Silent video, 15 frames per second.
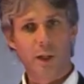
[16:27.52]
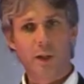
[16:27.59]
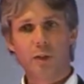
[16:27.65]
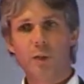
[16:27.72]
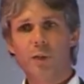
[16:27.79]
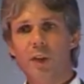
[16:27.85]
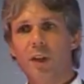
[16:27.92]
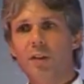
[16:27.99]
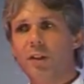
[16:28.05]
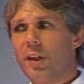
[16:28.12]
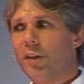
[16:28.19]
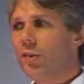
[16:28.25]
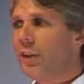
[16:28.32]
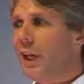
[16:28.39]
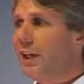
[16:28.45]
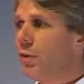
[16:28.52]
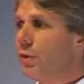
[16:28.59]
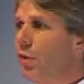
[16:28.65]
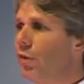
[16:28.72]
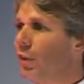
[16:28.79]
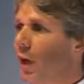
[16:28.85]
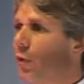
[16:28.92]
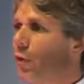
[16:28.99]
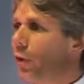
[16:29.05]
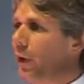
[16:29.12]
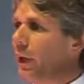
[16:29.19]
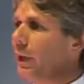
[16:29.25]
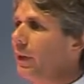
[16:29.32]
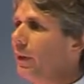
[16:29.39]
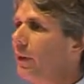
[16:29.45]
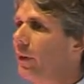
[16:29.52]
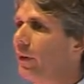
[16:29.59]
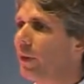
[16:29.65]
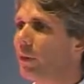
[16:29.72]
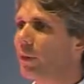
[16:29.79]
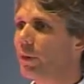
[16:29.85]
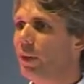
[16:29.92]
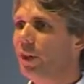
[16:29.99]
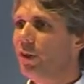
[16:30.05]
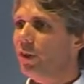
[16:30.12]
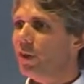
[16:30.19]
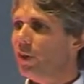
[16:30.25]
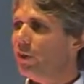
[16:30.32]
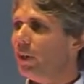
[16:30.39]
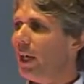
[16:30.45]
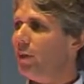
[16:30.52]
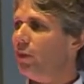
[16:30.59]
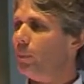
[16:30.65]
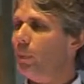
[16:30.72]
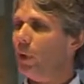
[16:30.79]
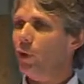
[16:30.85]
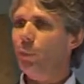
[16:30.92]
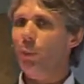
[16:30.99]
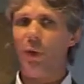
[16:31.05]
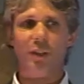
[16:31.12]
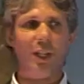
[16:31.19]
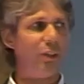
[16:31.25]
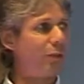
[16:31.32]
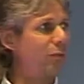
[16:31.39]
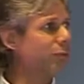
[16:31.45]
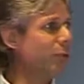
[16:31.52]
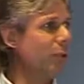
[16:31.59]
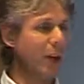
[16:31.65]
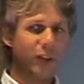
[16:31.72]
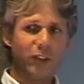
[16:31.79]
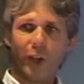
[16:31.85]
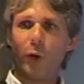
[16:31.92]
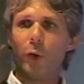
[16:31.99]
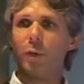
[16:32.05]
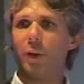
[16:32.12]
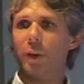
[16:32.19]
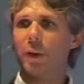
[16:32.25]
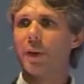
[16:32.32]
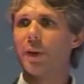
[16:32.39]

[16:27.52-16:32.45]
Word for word: So firstly, this stage of discovery. This is the stage that most projects rush over